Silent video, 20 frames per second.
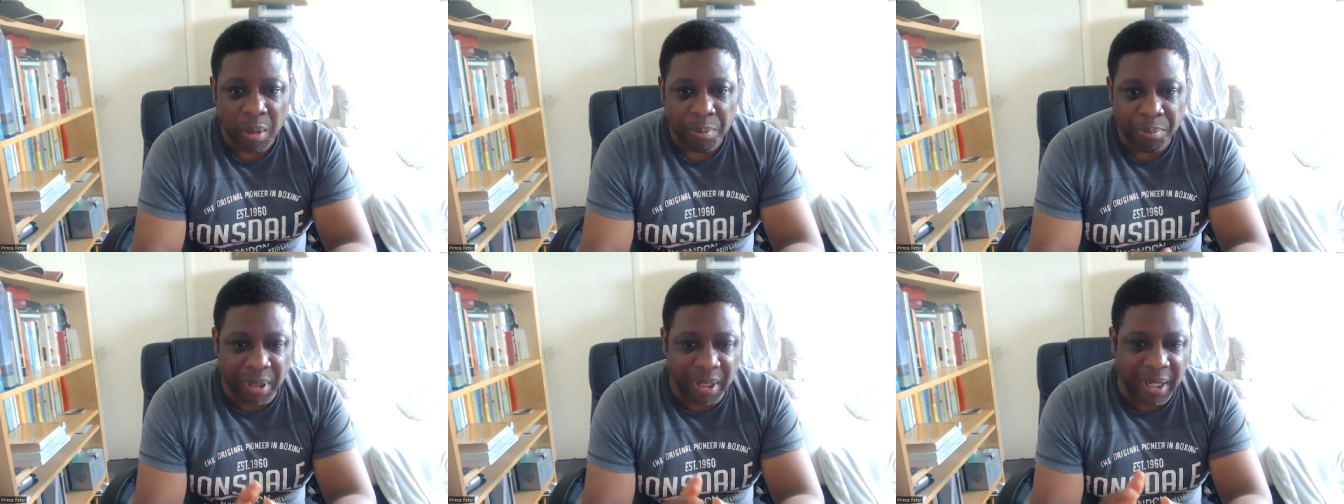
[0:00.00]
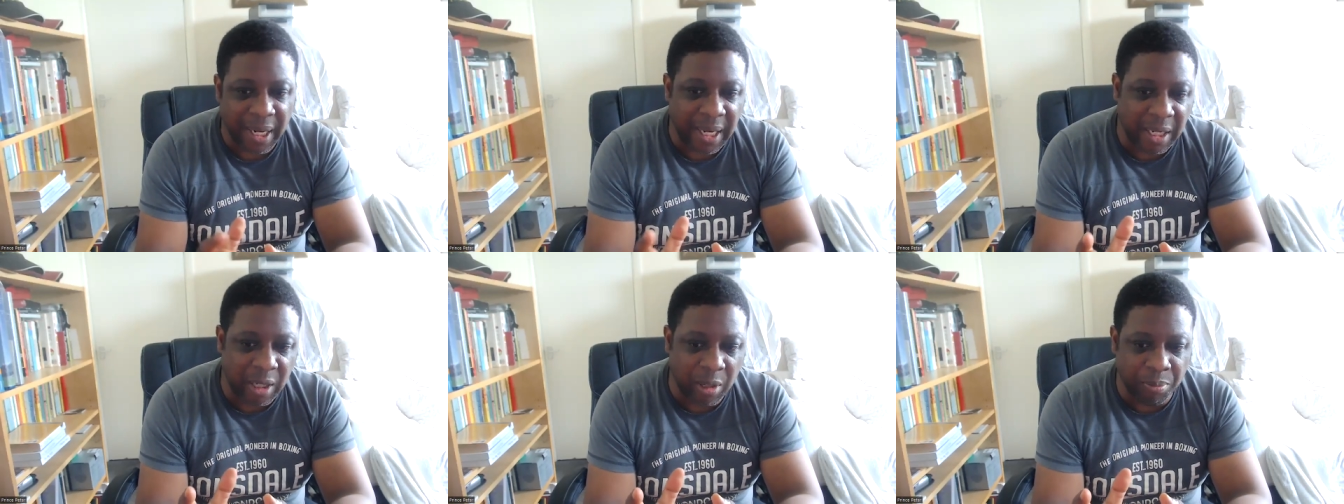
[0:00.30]
but
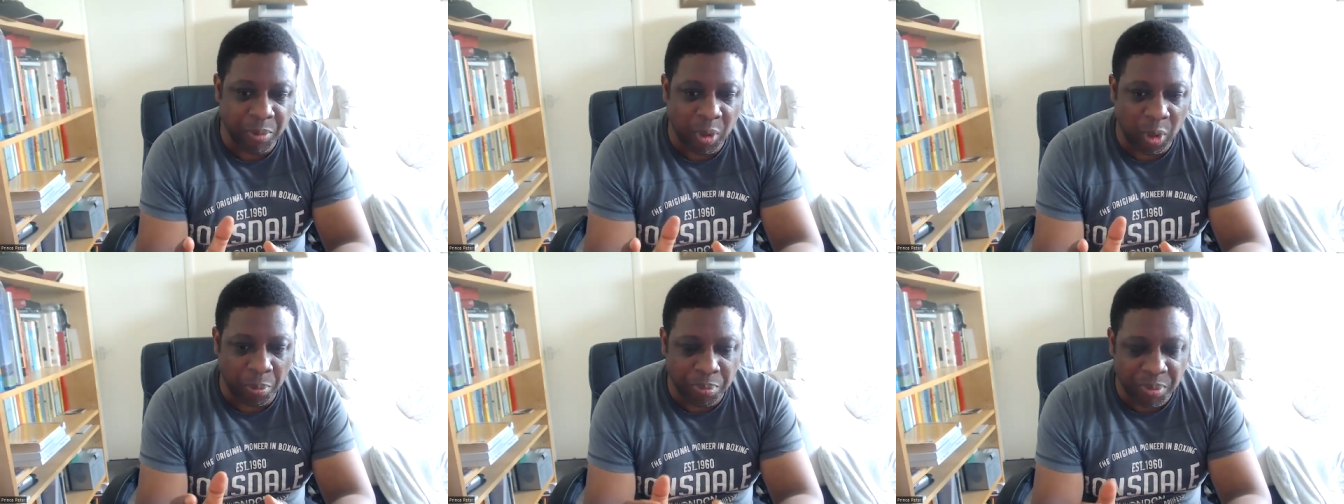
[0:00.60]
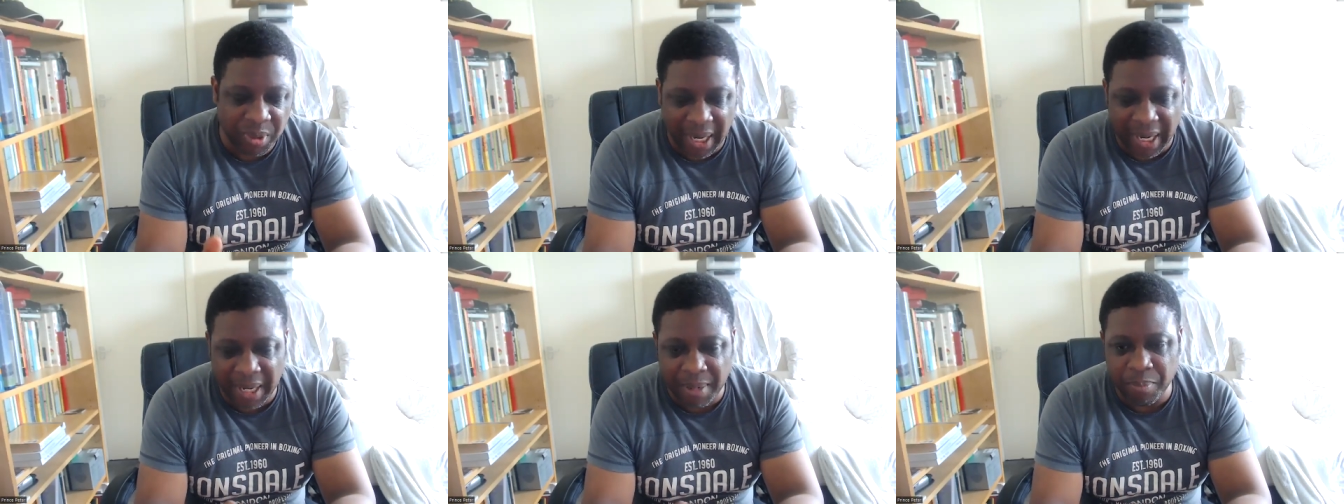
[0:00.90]
they can
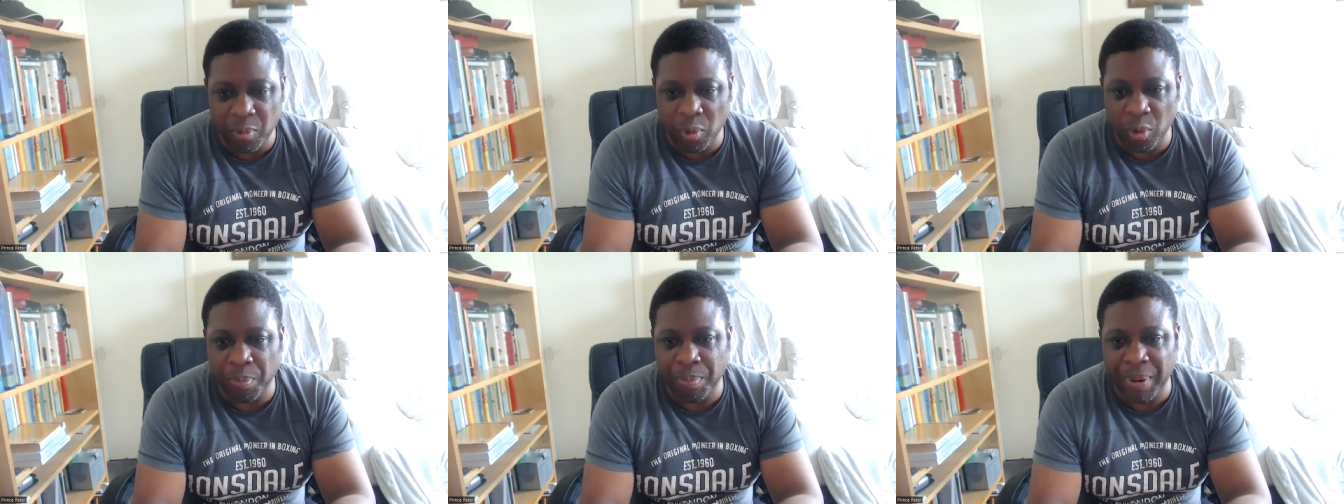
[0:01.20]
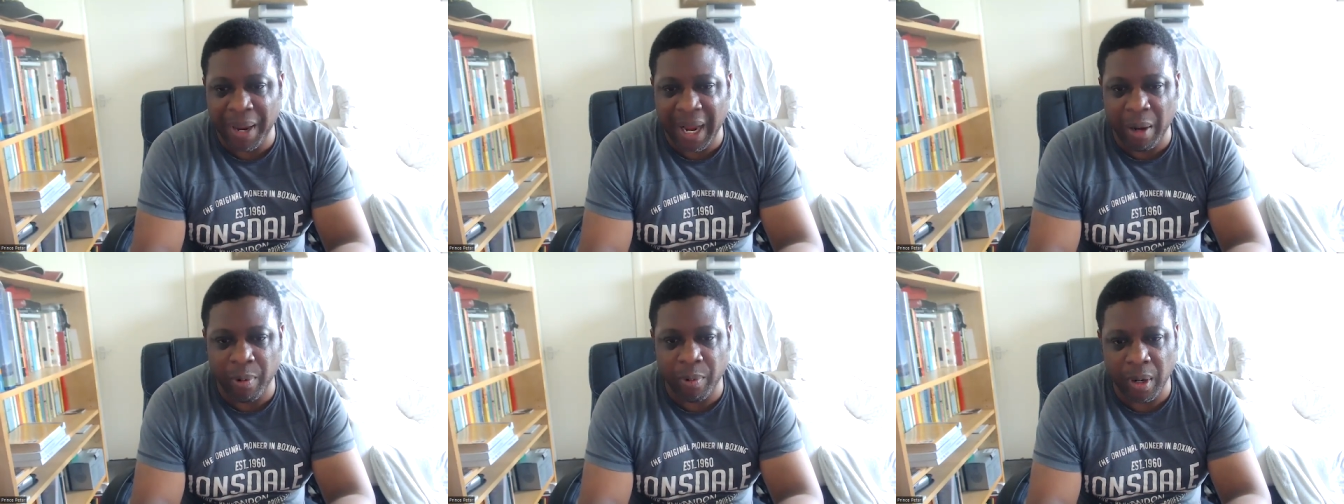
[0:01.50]
obtain more
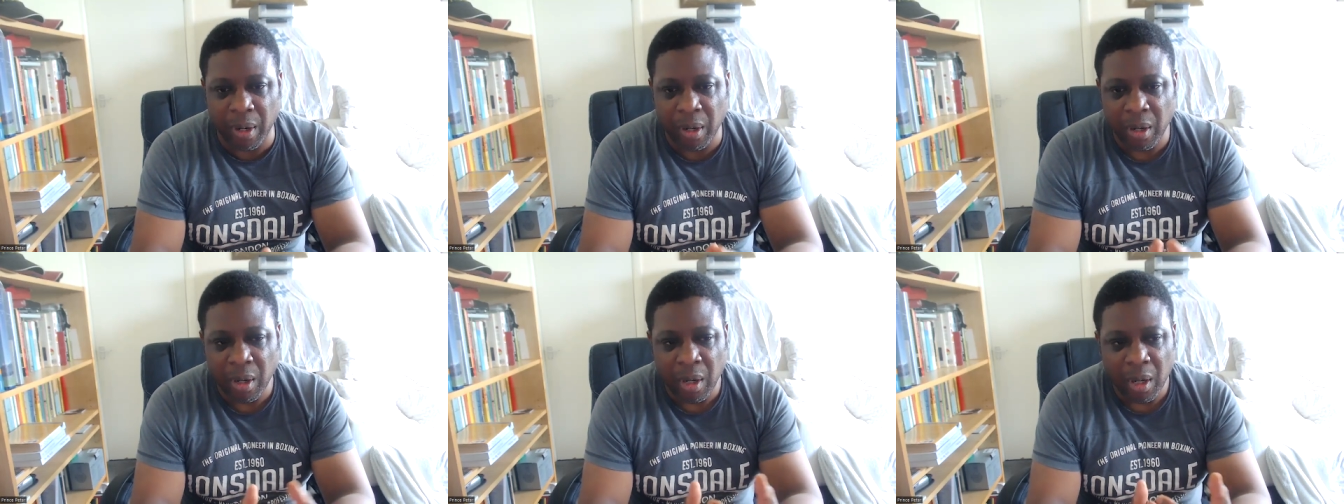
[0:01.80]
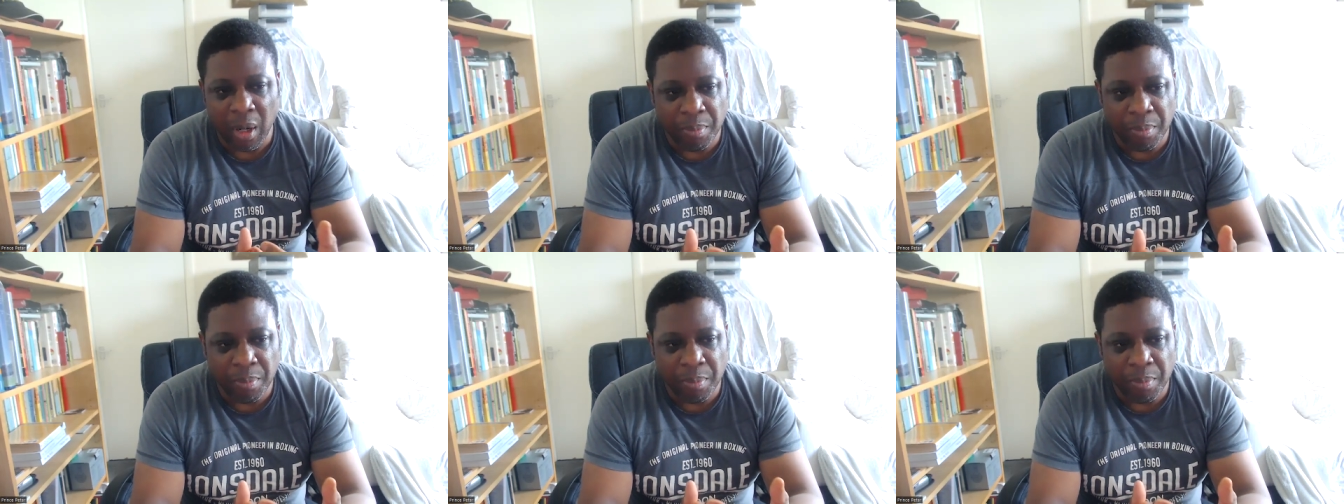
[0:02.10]
power